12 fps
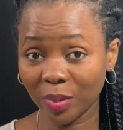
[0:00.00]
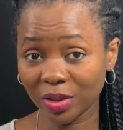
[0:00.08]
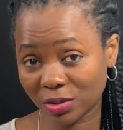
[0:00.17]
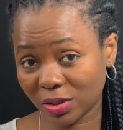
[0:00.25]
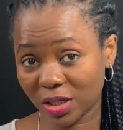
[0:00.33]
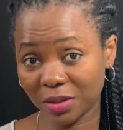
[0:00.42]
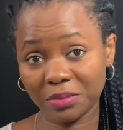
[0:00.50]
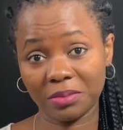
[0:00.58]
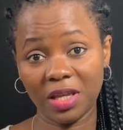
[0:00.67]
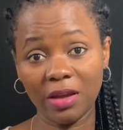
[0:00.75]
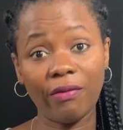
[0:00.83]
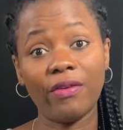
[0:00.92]
me today?
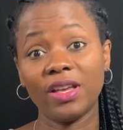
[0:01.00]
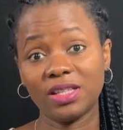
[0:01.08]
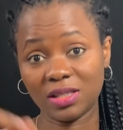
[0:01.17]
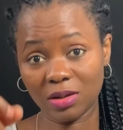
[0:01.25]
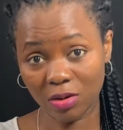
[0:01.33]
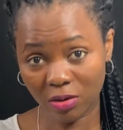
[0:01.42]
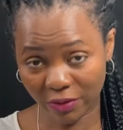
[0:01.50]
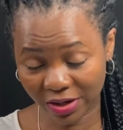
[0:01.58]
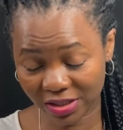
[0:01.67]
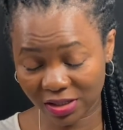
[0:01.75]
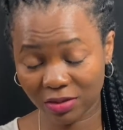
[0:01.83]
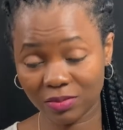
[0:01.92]
If yes,
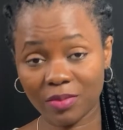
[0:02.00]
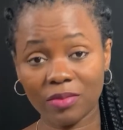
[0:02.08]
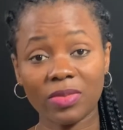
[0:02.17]
write it down.